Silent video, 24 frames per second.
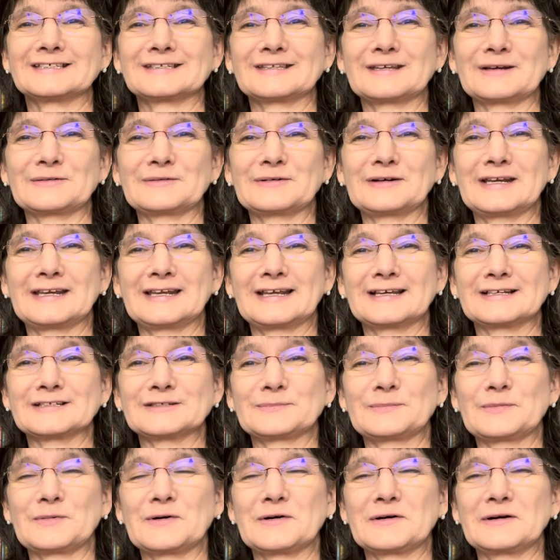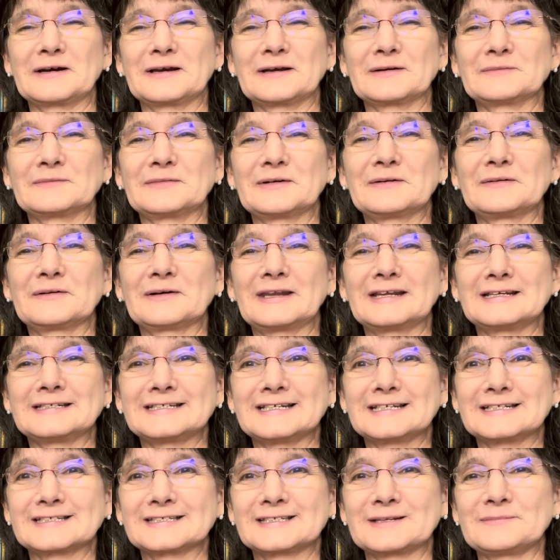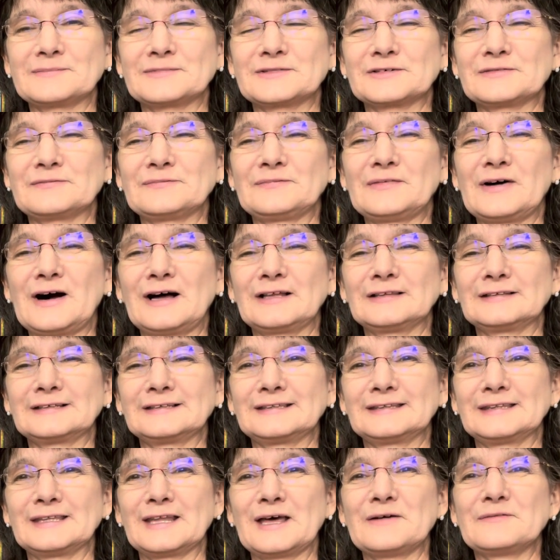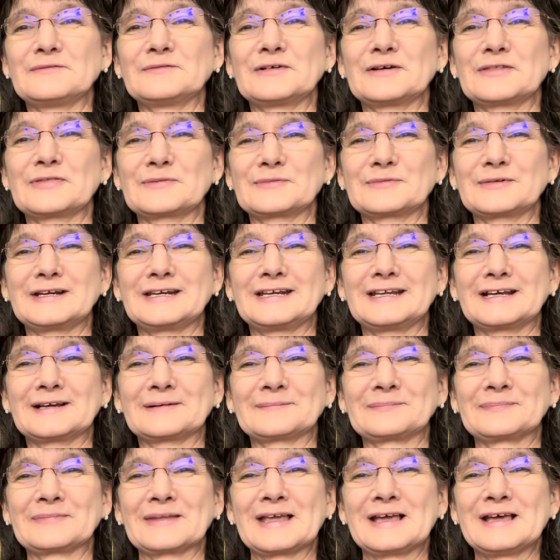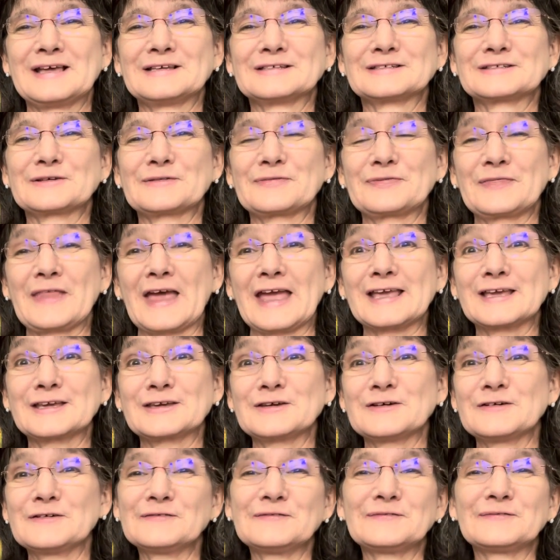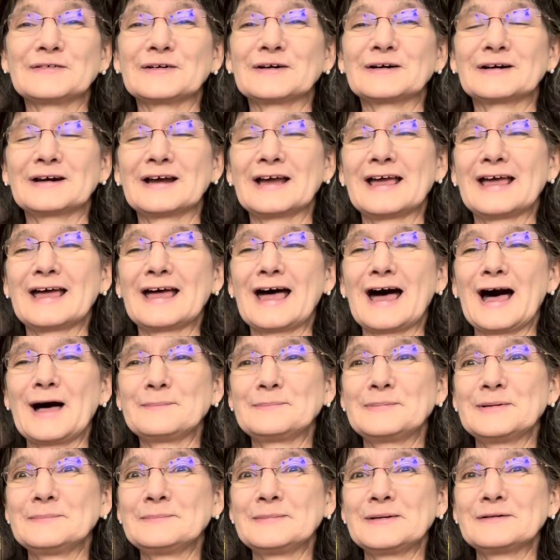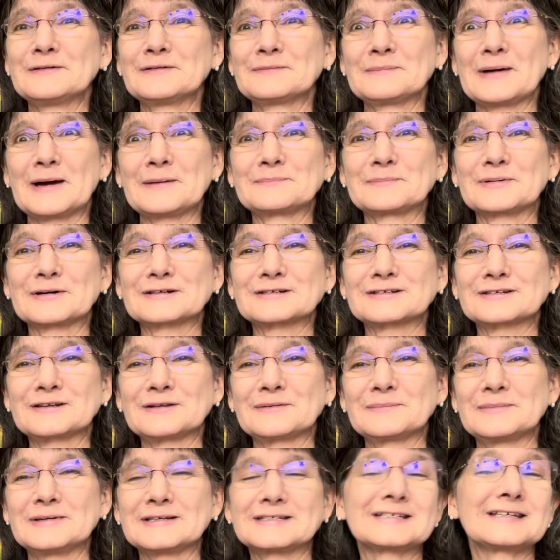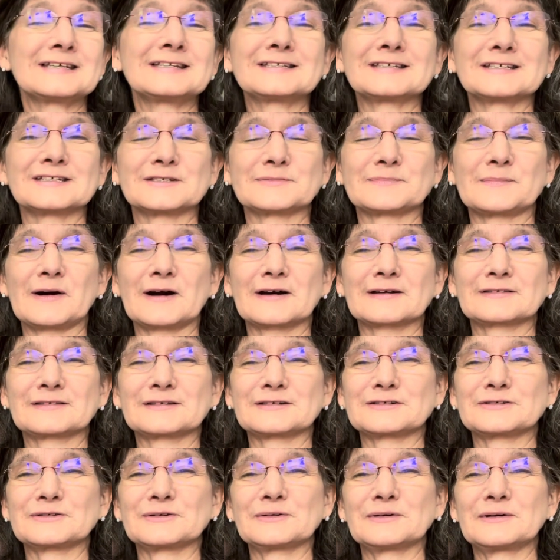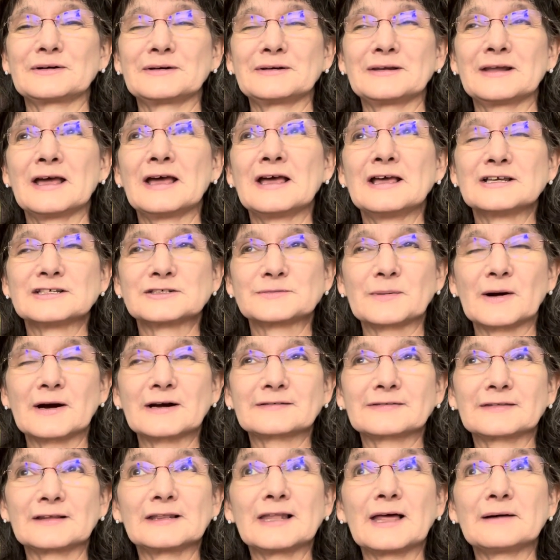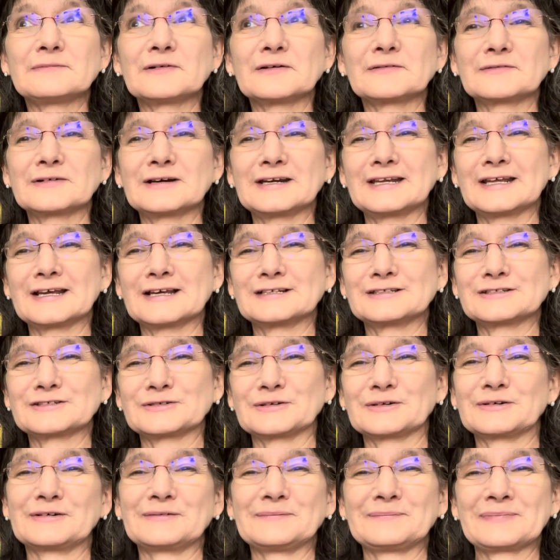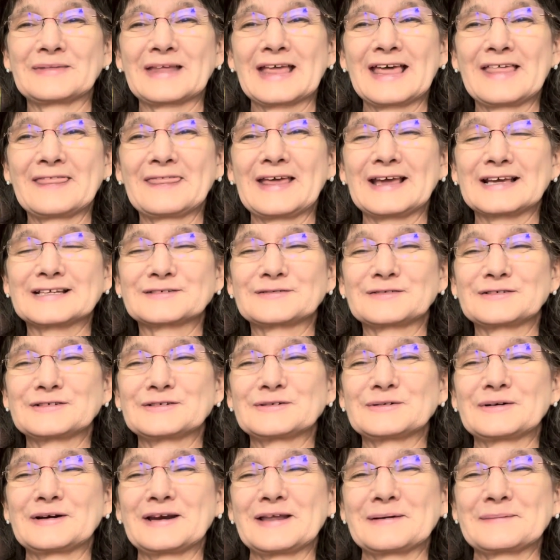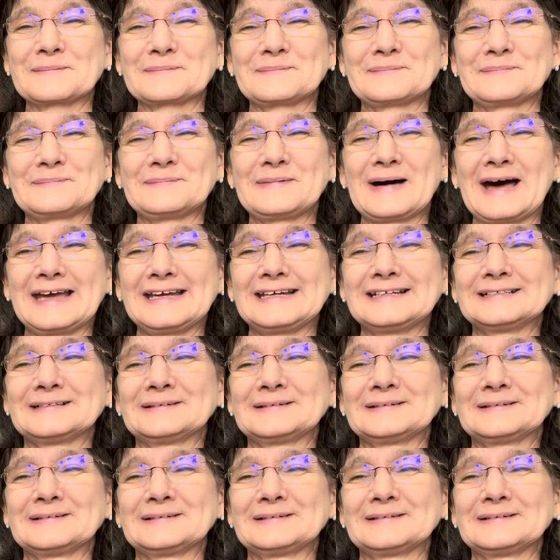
that reading is boring. We want to teach them to fall in love with reading. So thank you for helping me with my personal mission to spark the love of reading in children. Thanks for joining. Bye.